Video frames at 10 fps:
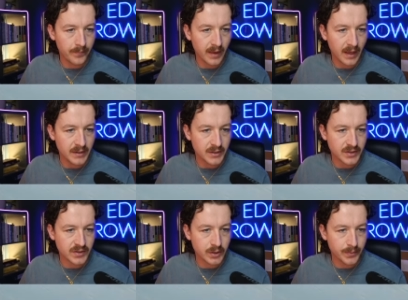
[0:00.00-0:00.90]
And just
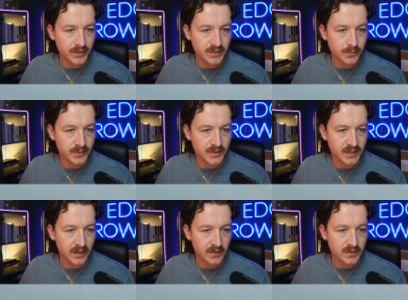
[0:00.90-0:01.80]
super, super
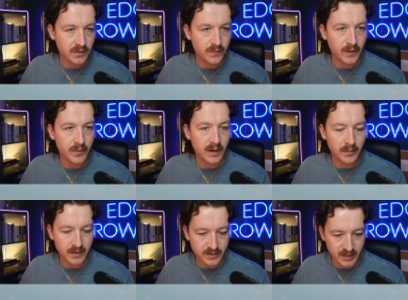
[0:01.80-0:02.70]
still. So if we were, I'm
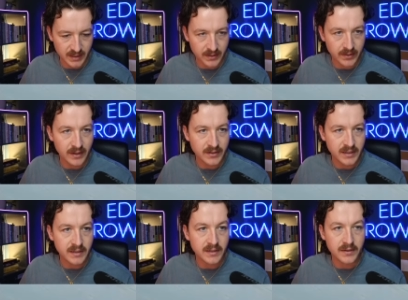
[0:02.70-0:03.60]
going to try and I
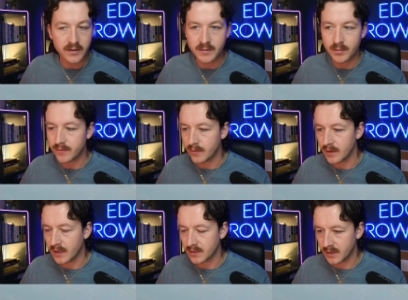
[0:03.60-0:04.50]
tried to do this before
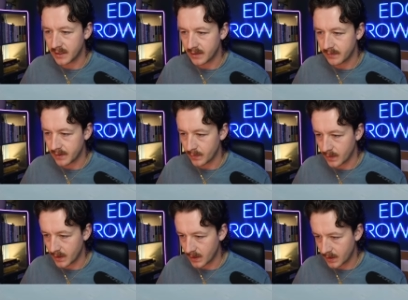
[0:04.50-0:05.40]
actually, and it didn't really
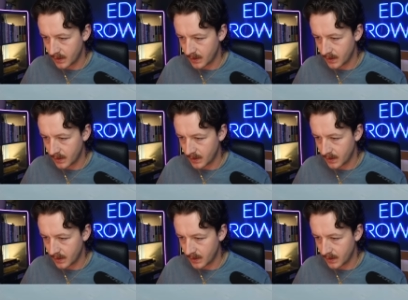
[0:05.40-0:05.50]
work.